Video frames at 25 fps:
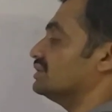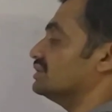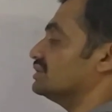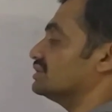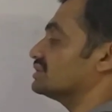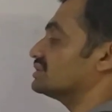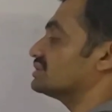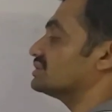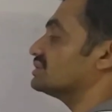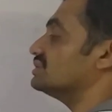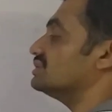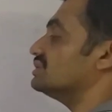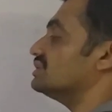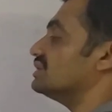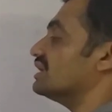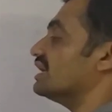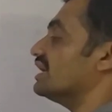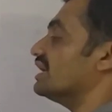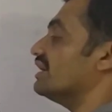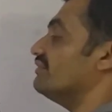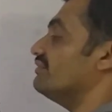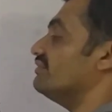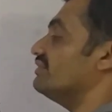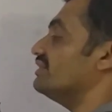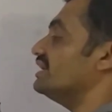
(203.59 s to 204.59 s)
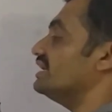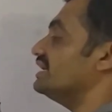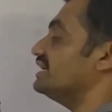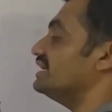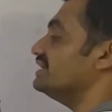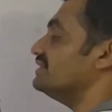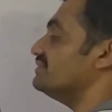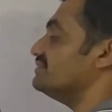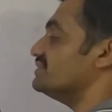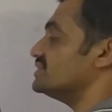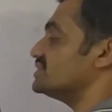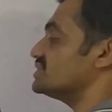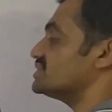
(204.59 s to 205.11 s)
So every
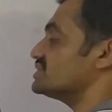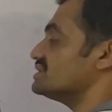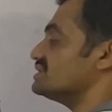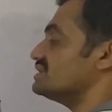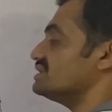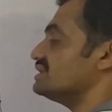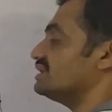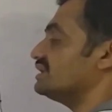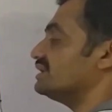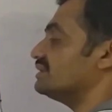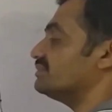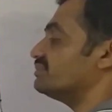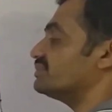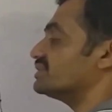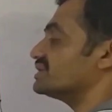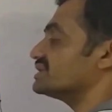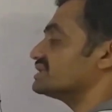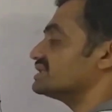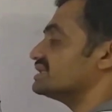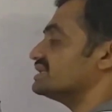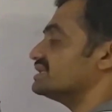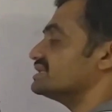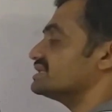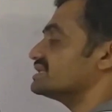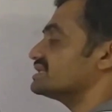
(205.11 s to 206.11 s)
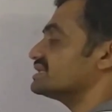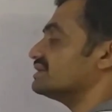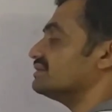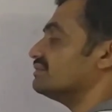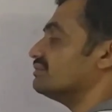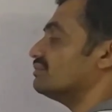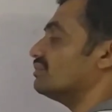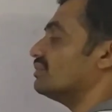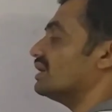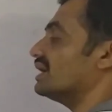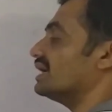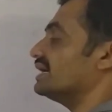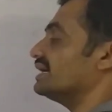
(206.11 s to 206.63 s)
division represents
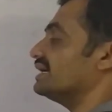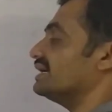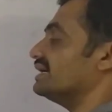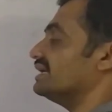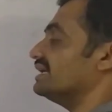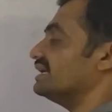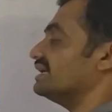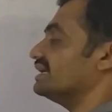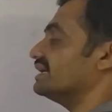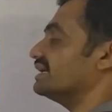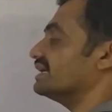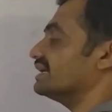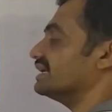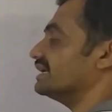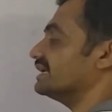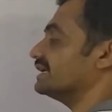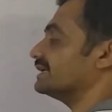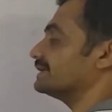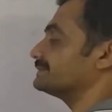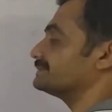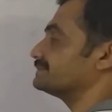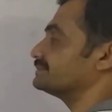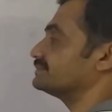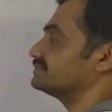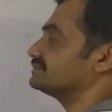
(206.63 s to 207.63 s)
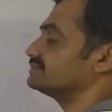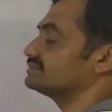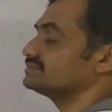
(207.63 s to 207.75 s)
1 degree.